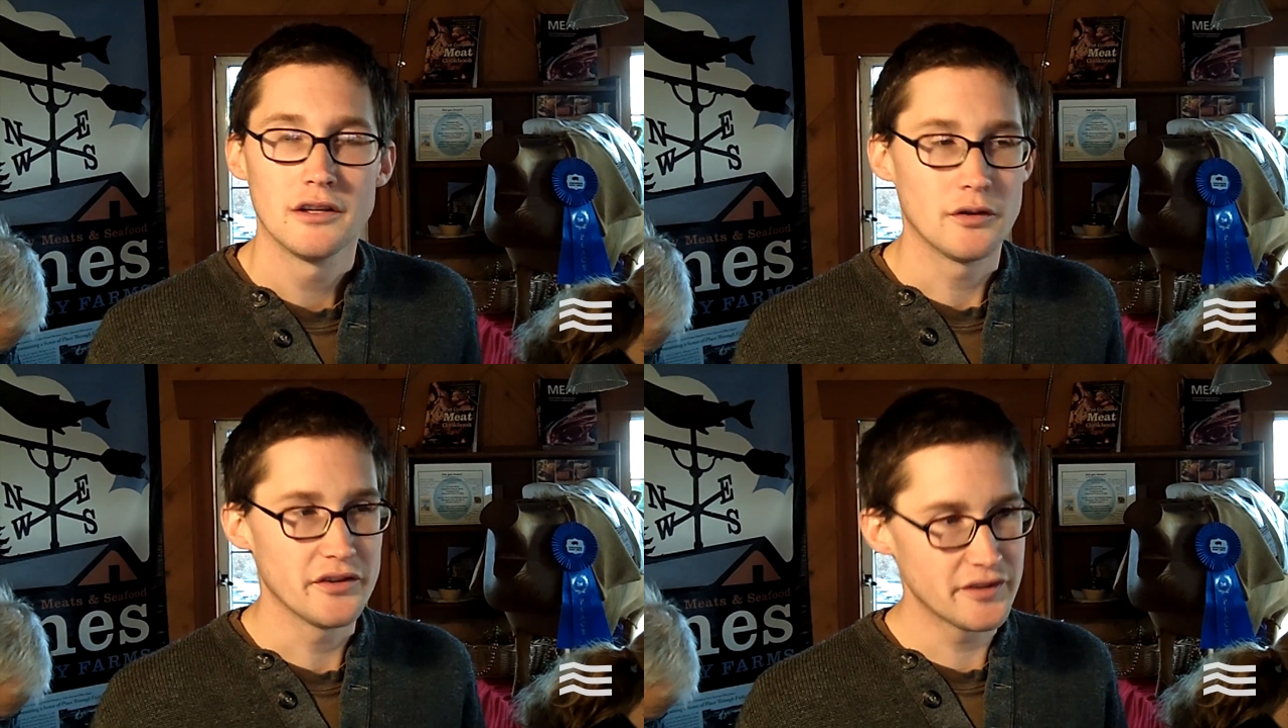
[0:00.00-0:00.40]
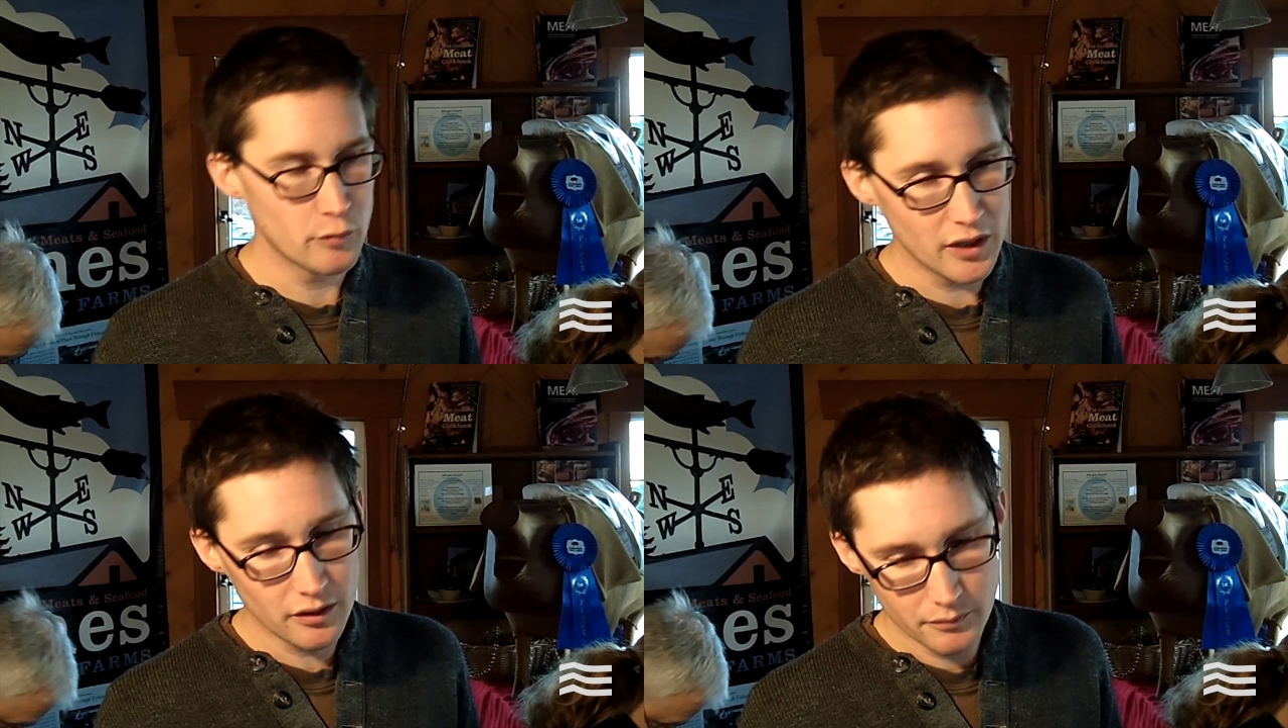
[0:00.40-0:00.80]
You know, they said,
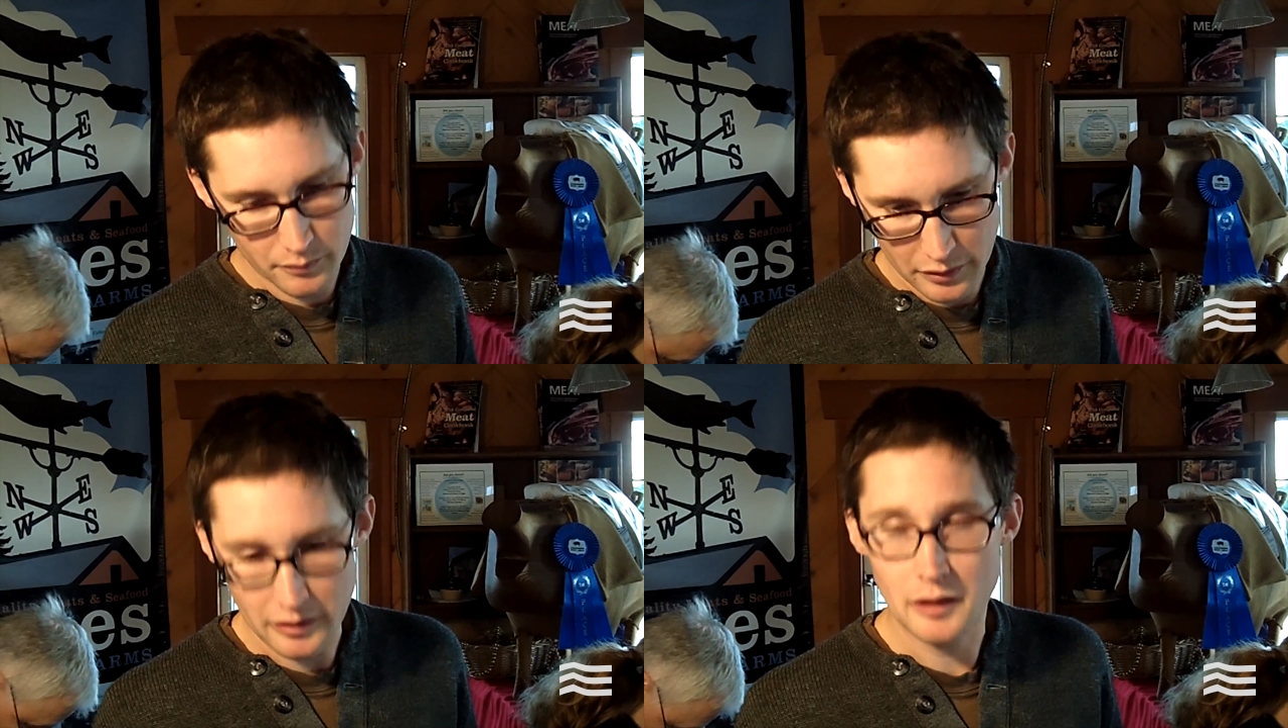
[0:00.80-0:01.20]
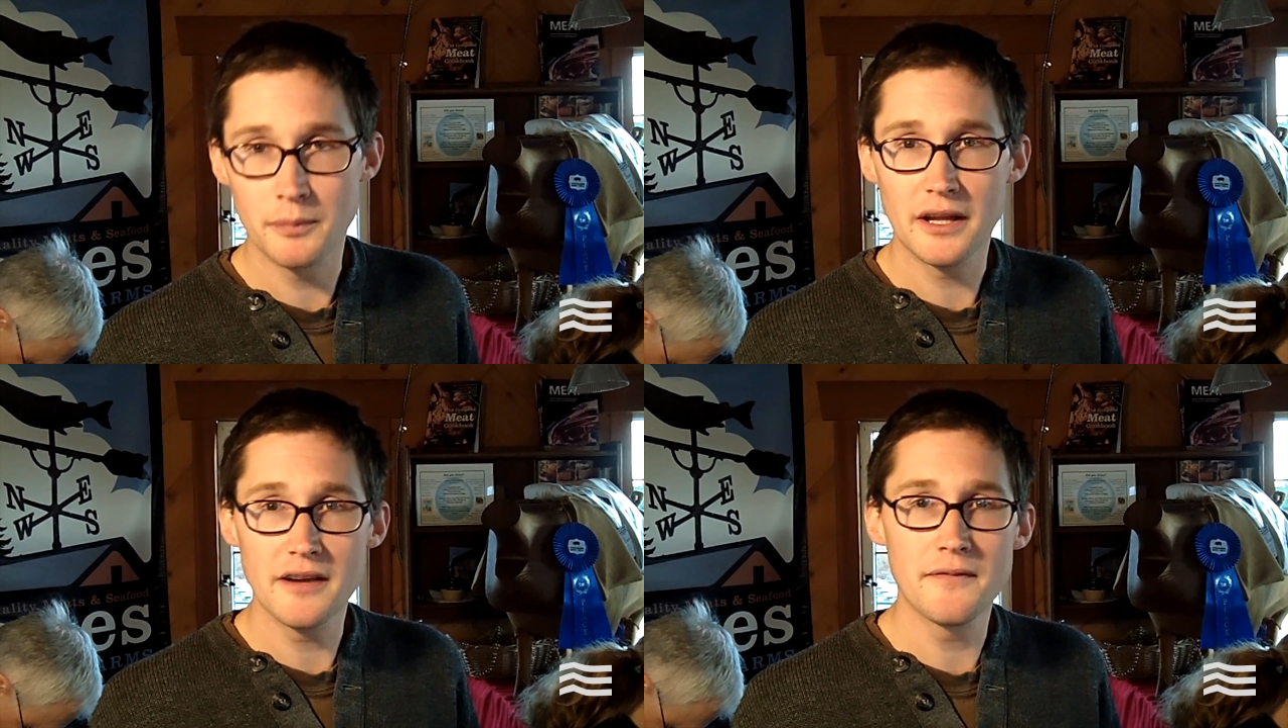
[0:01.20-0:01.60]
well,
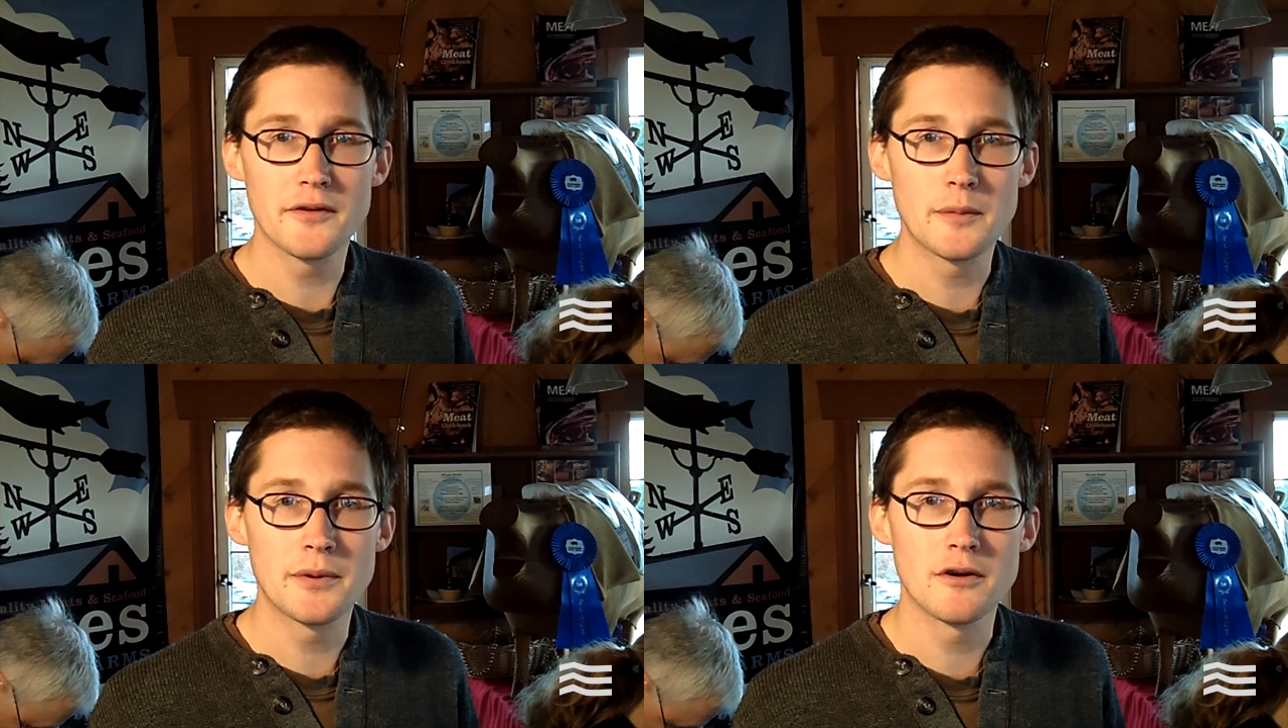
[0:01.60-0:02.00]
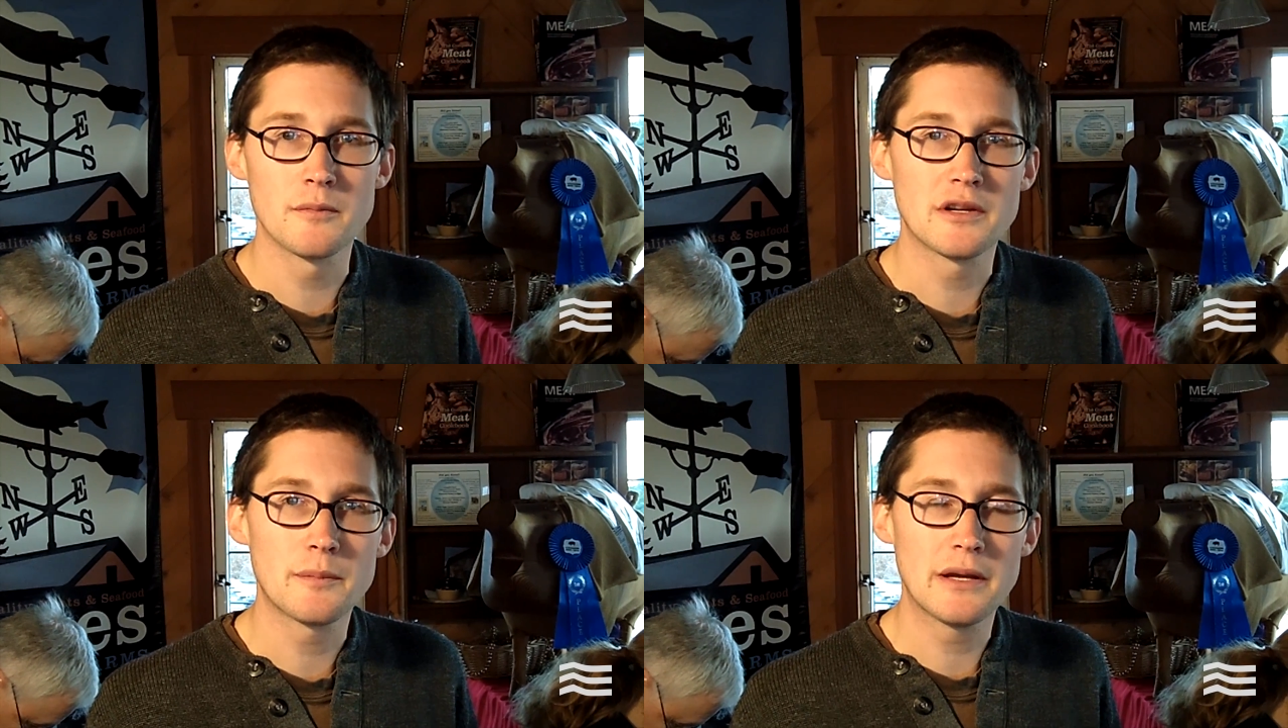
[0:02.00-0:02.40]
apply for a
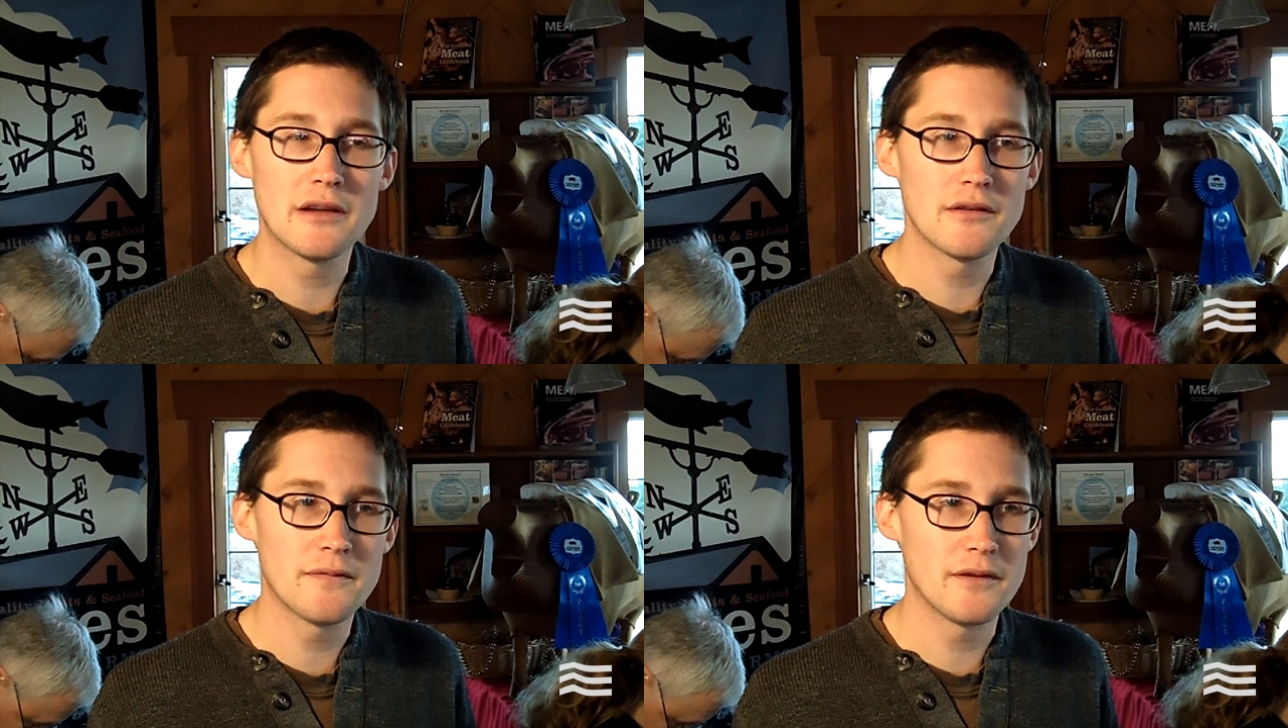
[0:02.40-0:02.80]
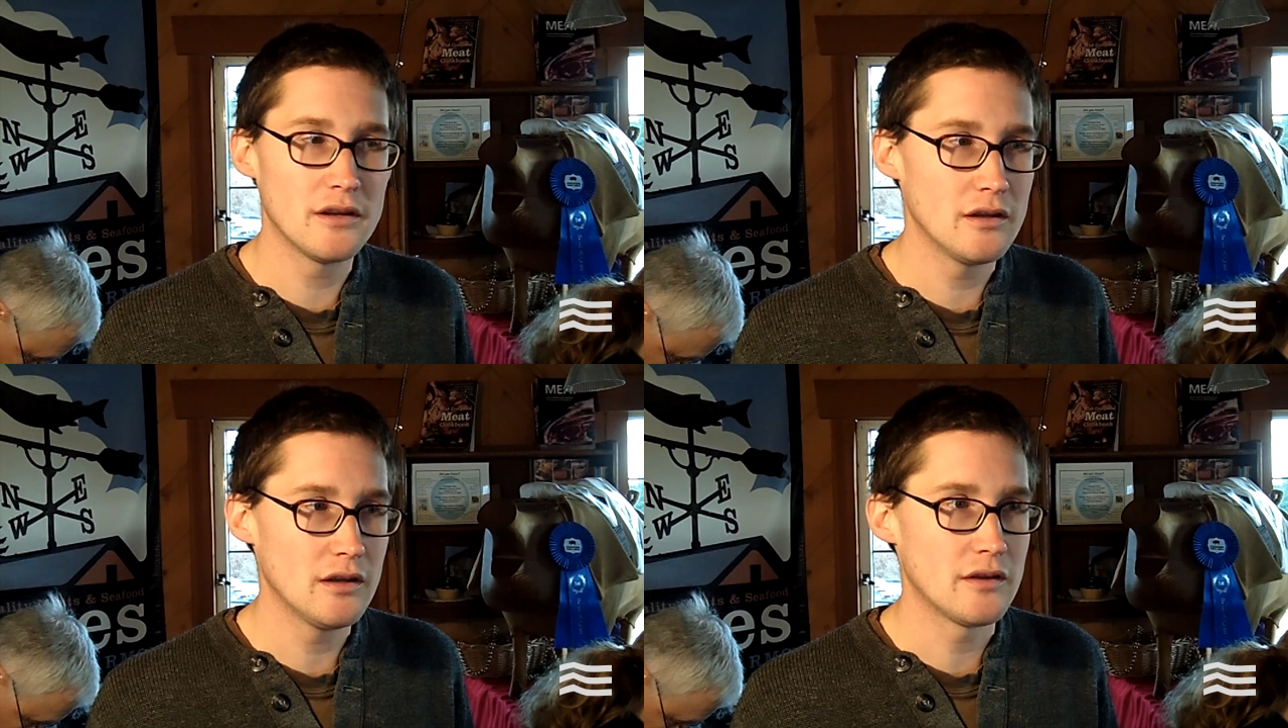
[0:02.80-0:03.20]
permit, pay the fee,